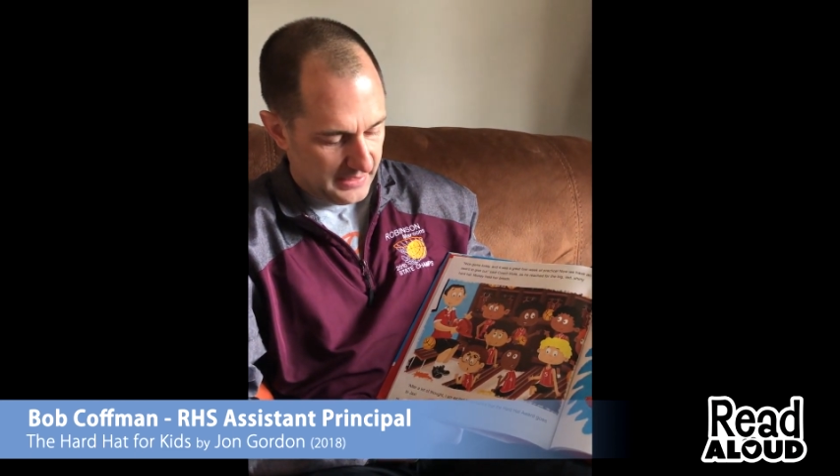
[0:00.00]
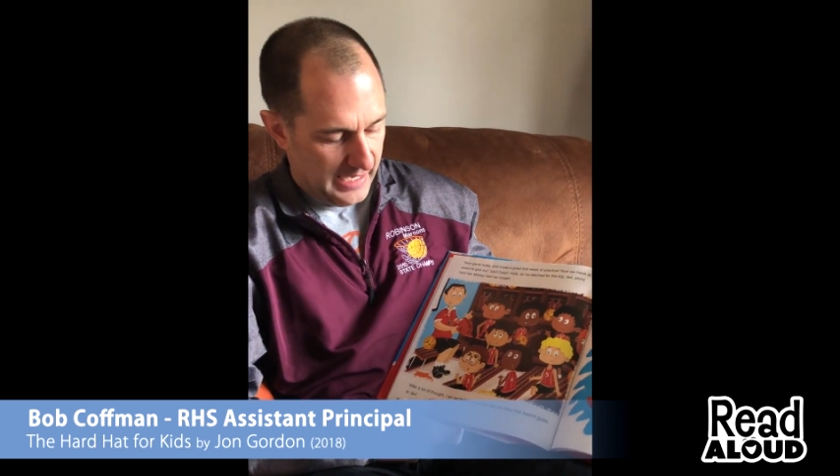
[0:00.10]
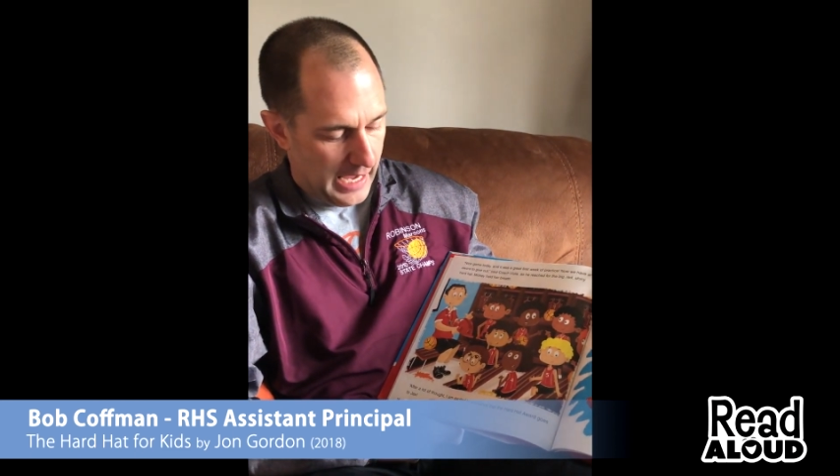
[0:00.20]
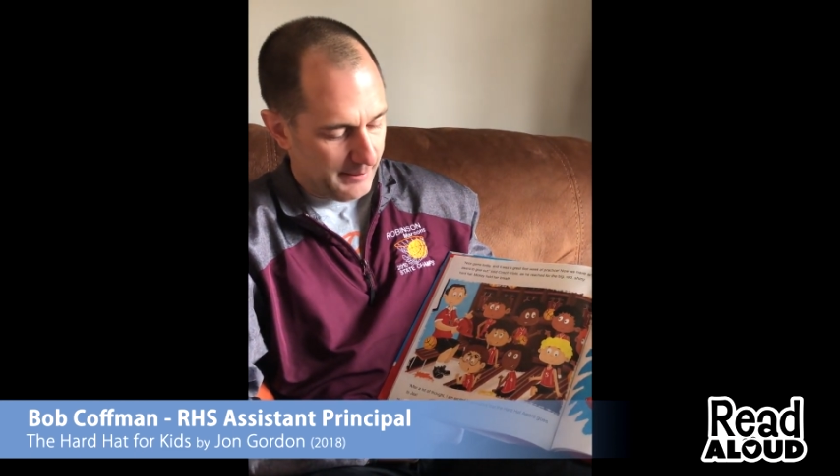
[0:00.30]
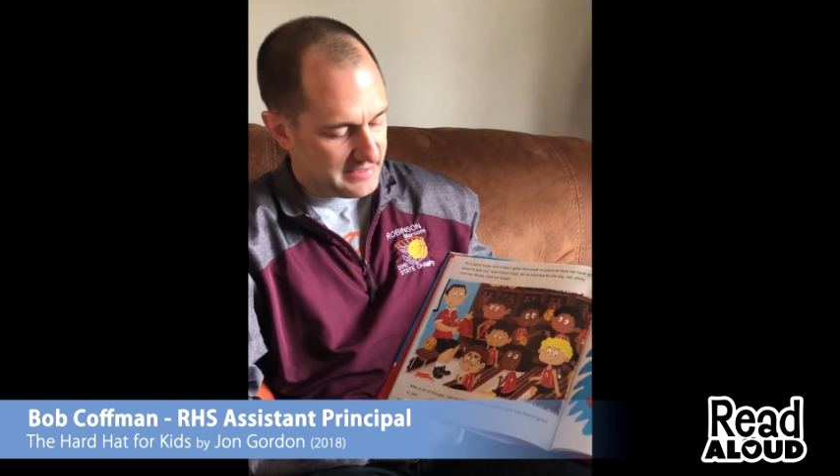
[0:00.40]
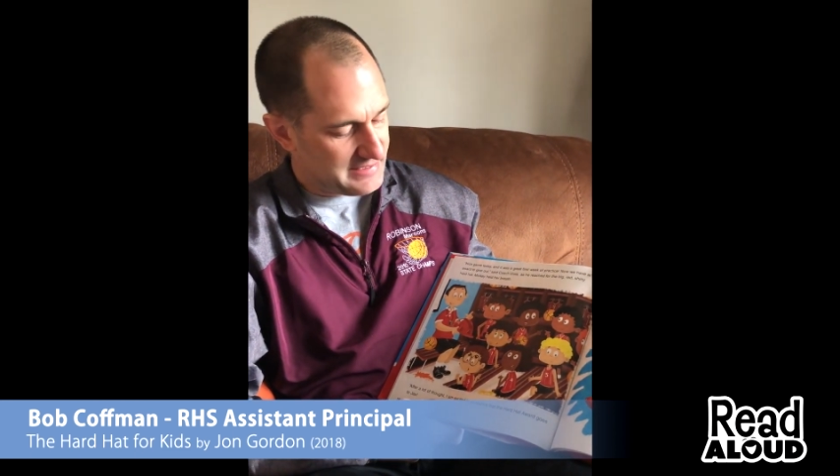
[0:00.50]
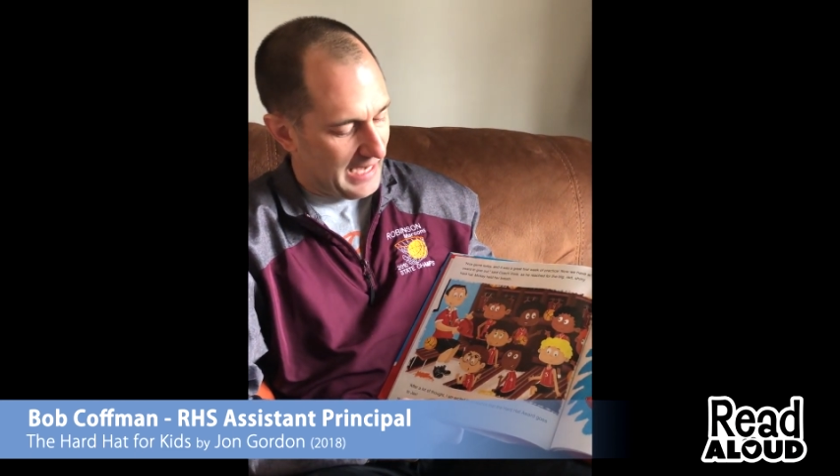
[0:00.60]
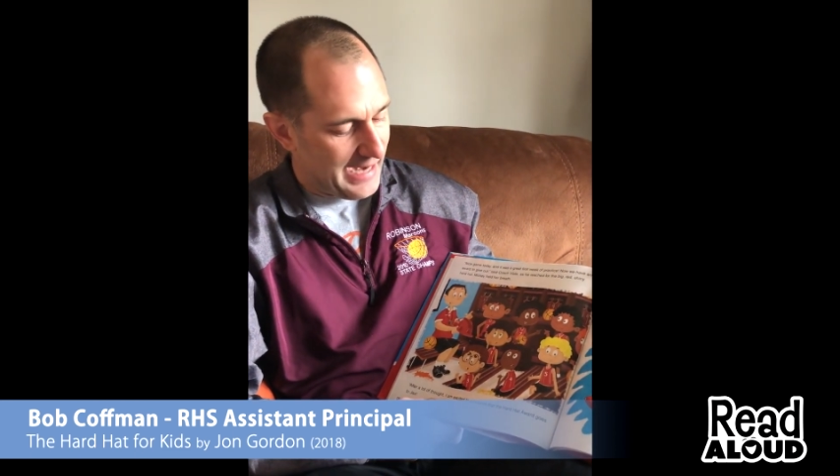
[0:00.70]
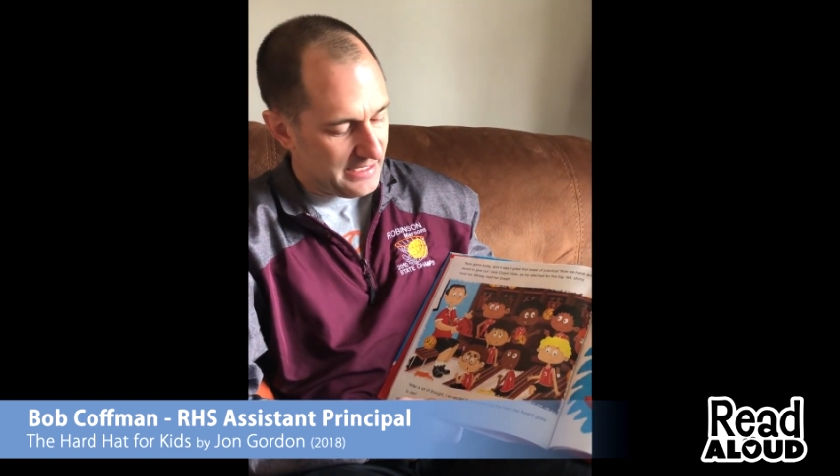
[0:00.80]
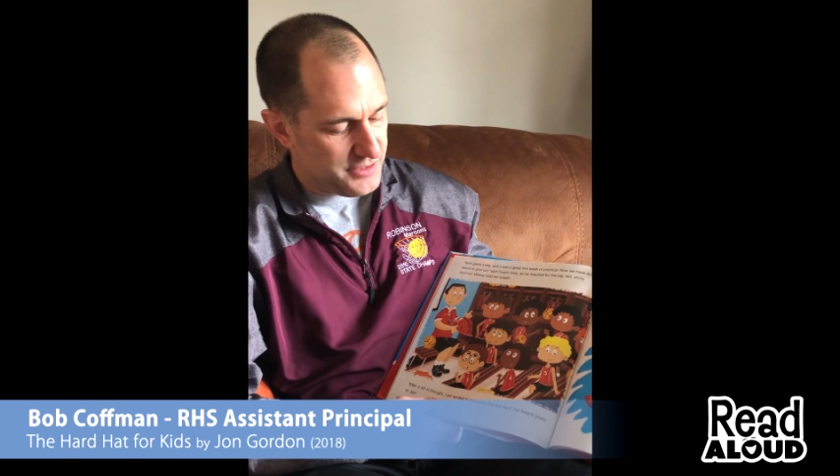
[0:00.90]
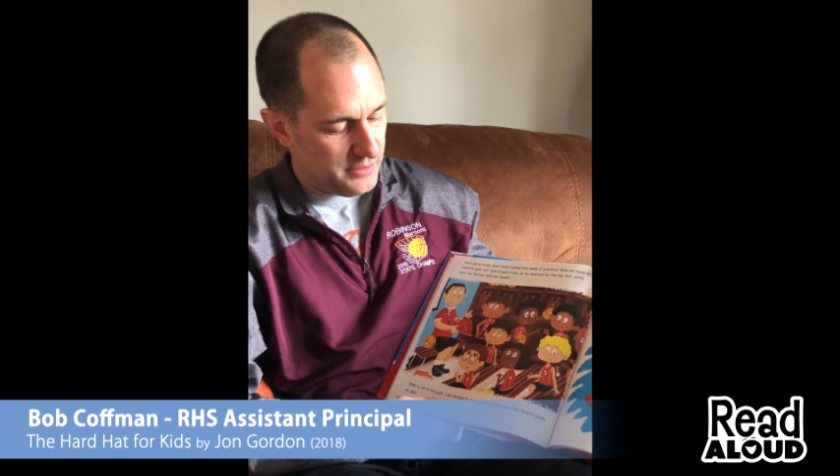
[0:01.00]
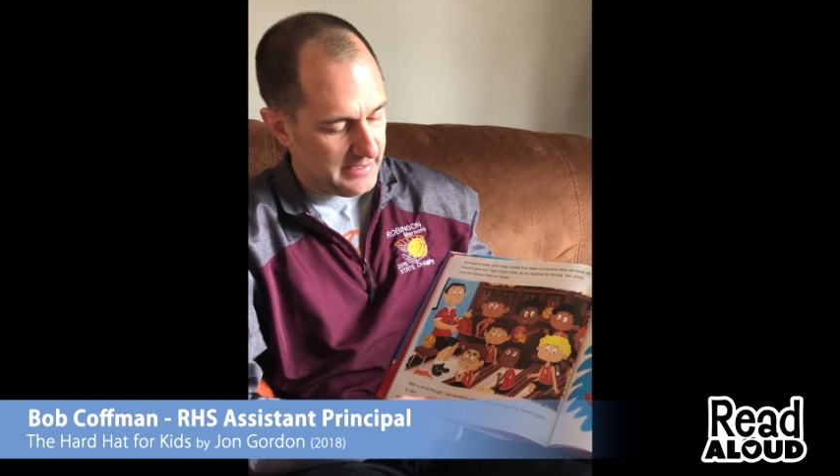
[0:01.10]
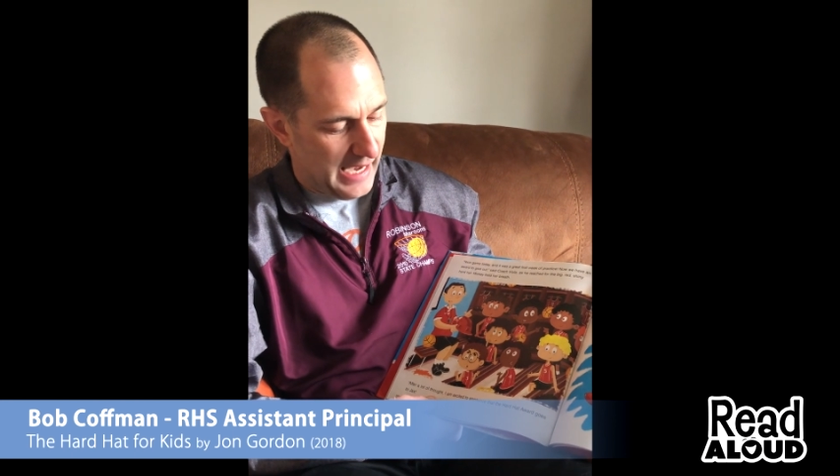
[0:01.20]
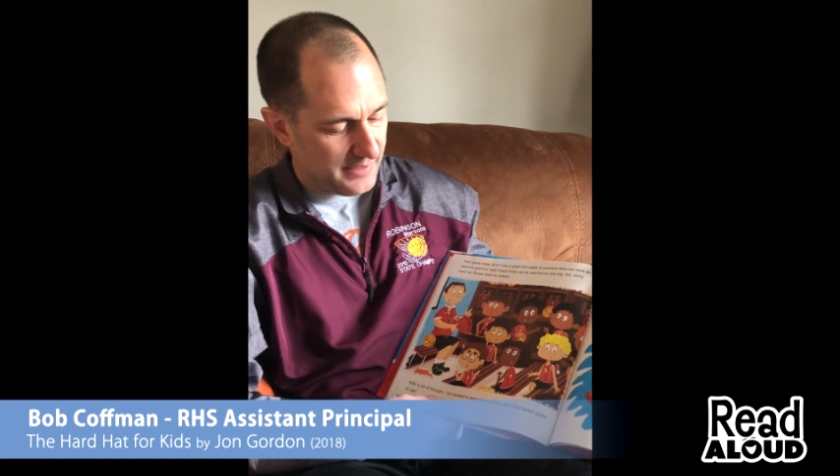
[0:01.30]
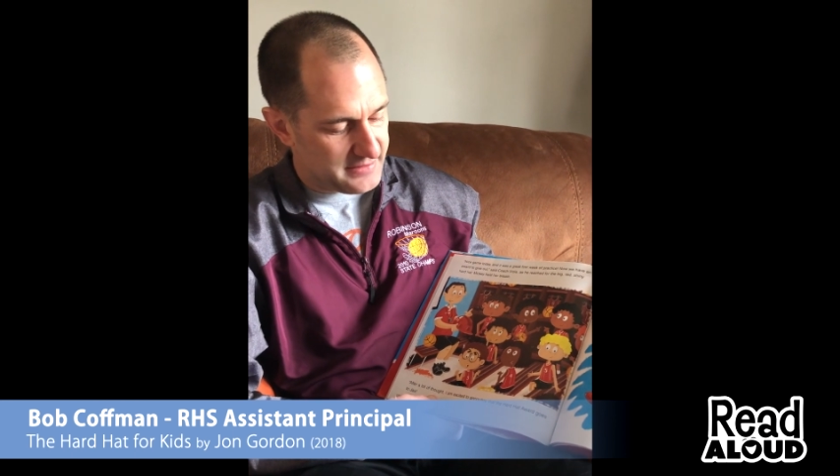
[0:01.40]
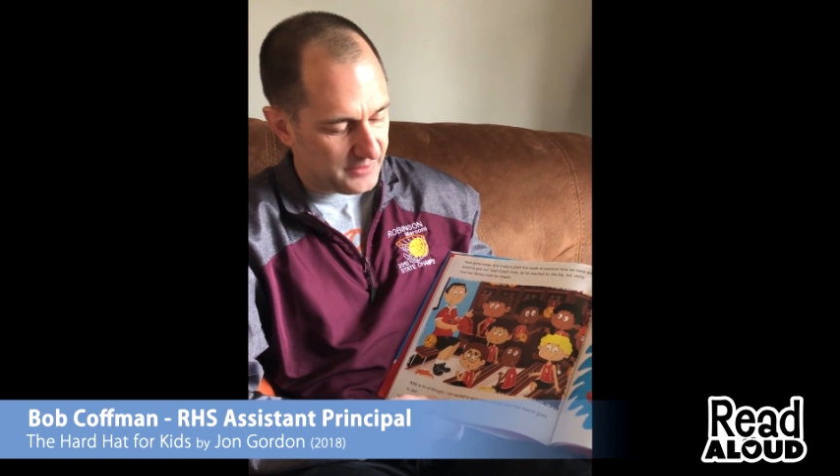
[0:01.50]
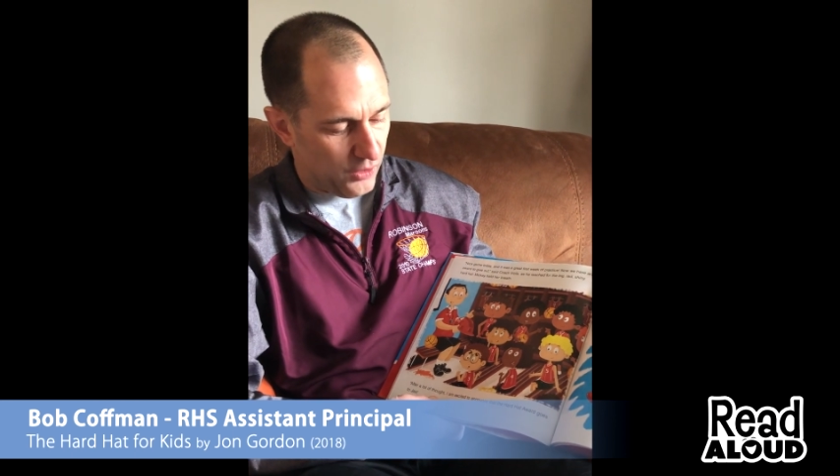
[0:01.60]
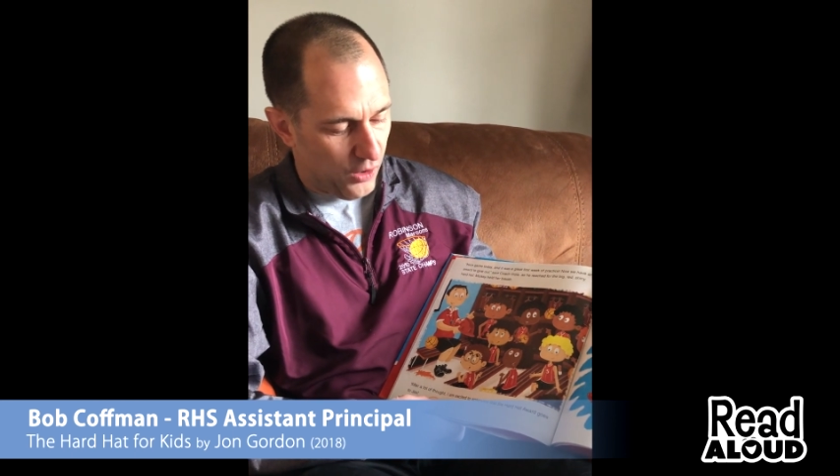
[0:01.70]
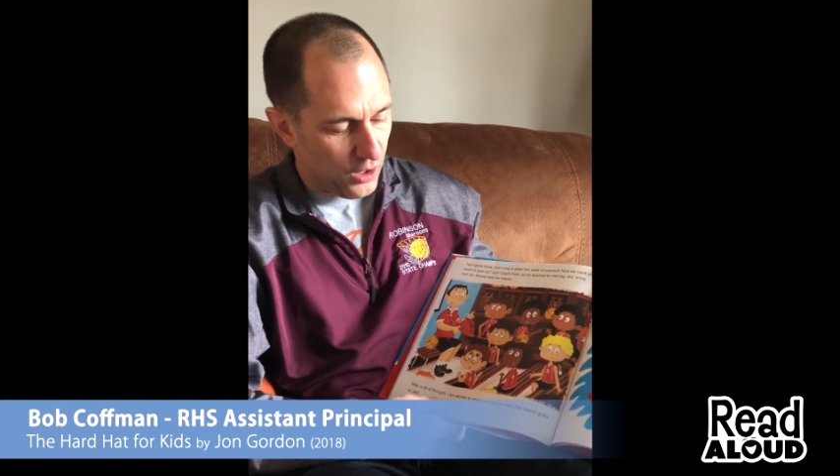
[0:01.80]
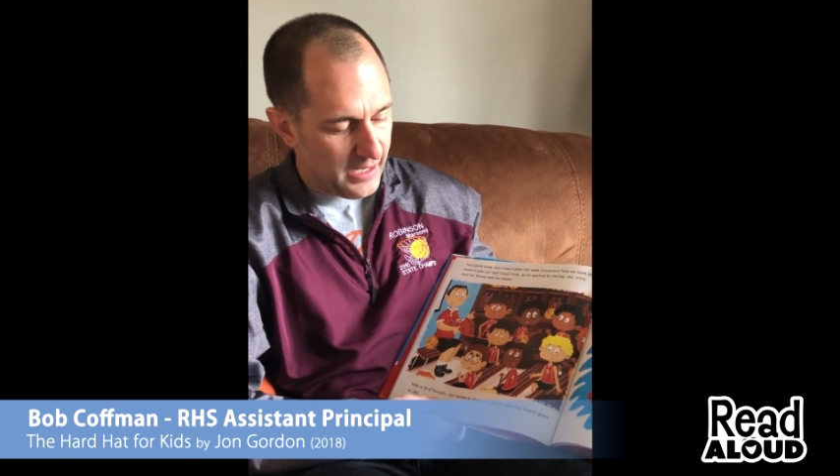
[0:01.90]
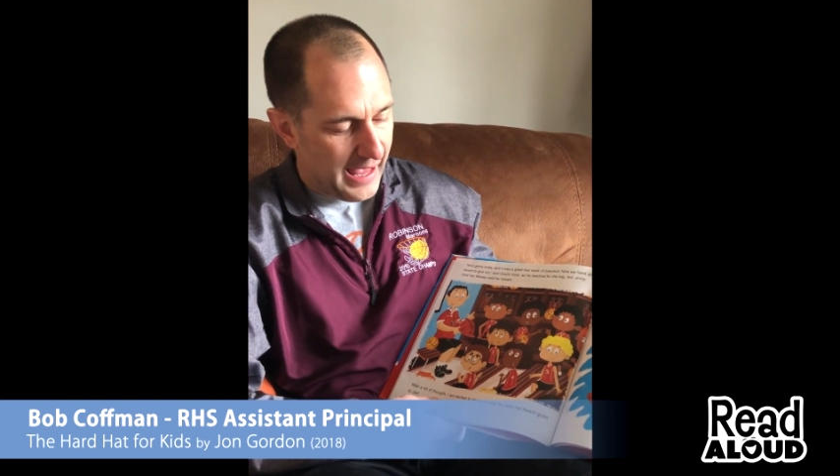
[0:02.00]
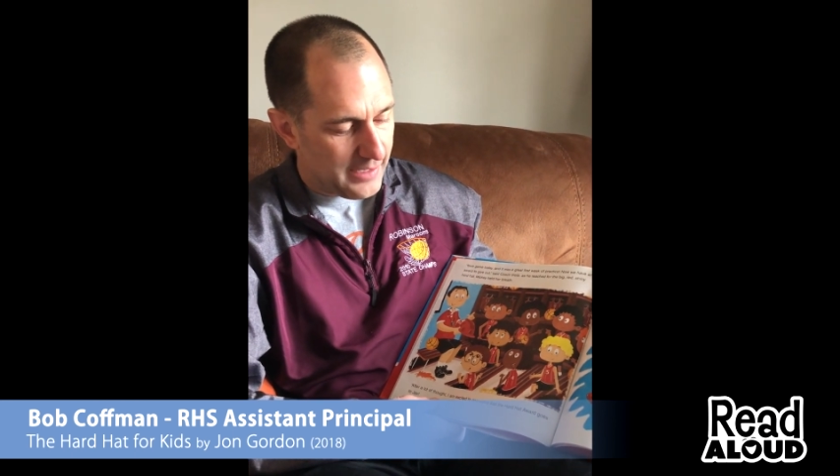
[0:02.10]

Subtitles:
I'm excited to announce that the Hard Hat